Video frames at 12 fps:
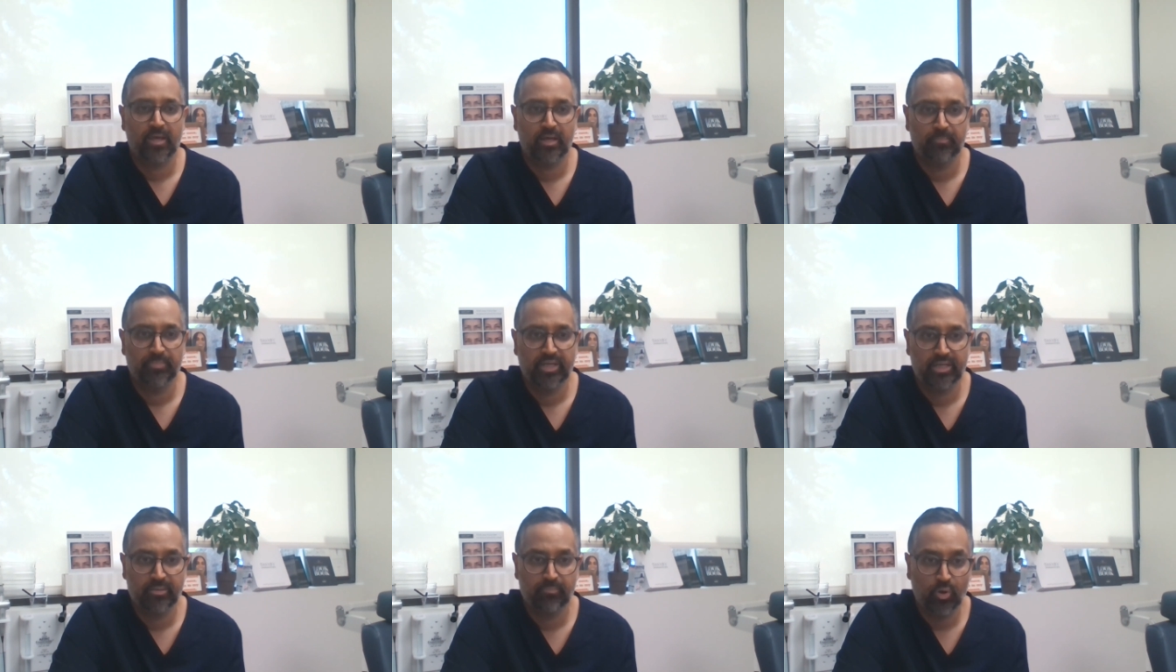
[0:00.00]
um,
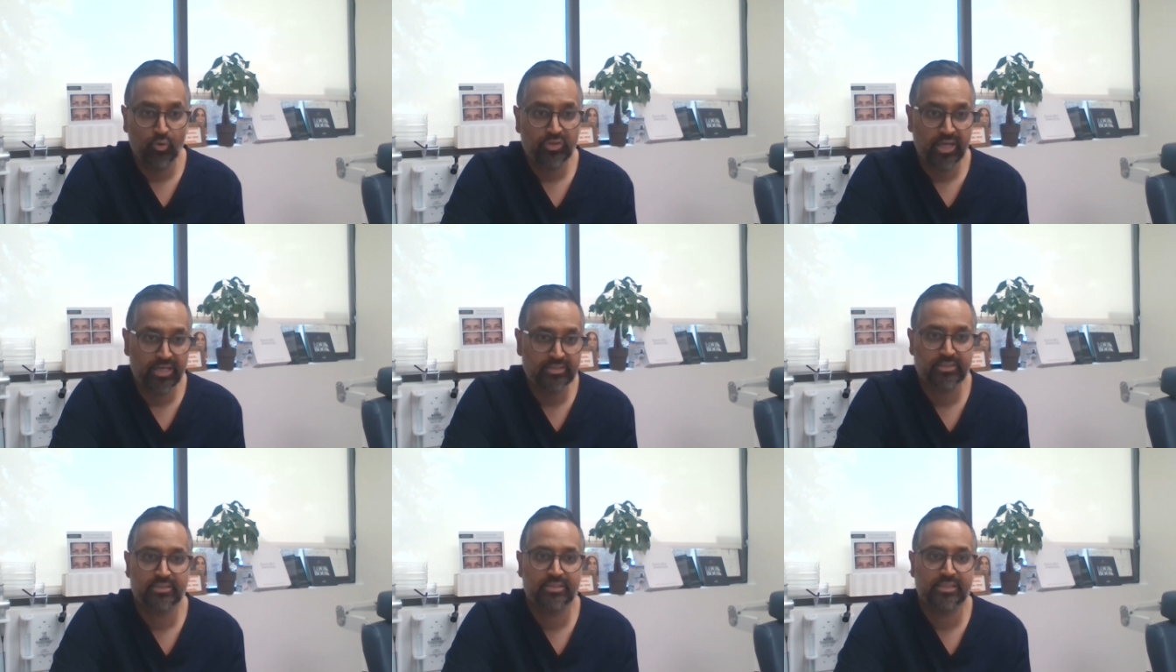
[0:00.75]
and in both
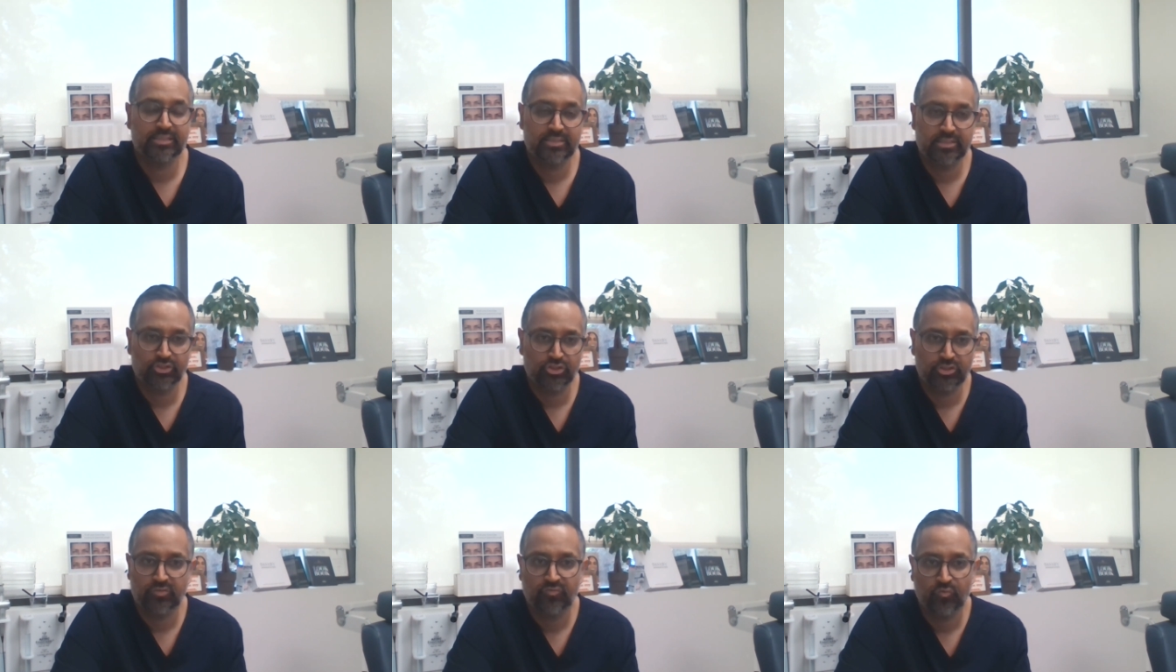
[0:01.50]
cases, the
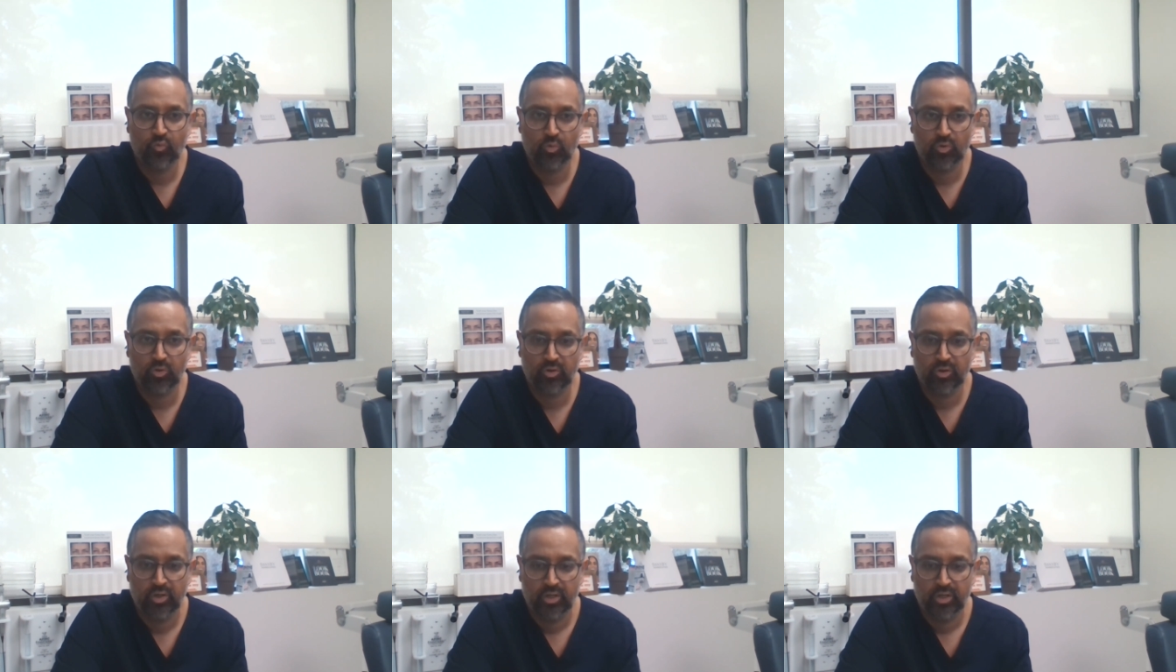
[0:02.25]
incision for